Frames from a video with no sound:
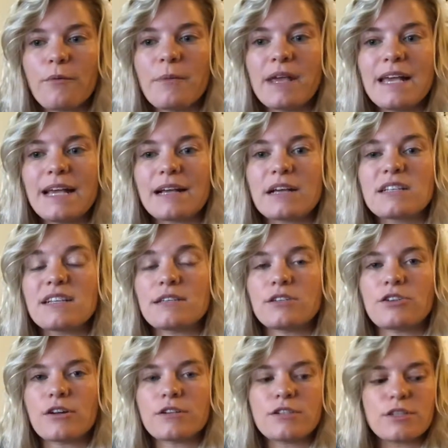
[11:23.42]
me because it
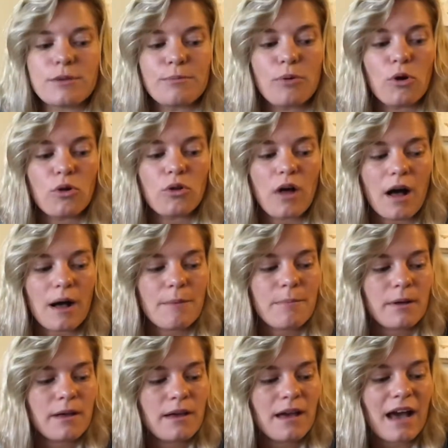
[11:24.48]
starts to pull up
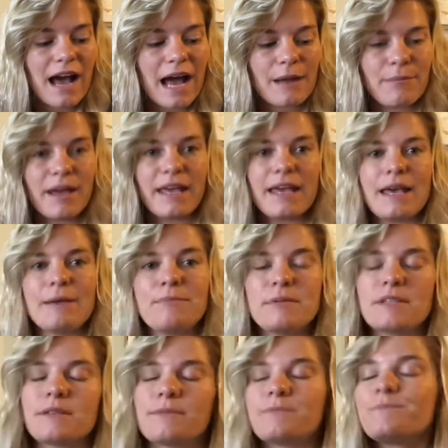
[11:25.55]
on my
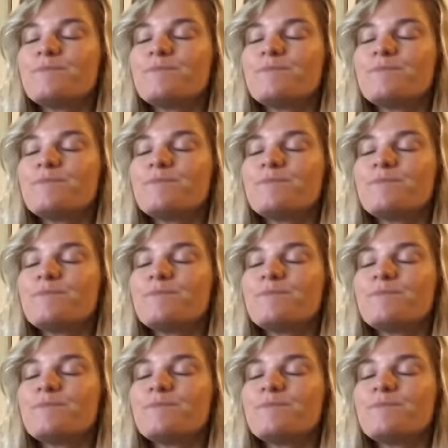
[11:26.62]
hips.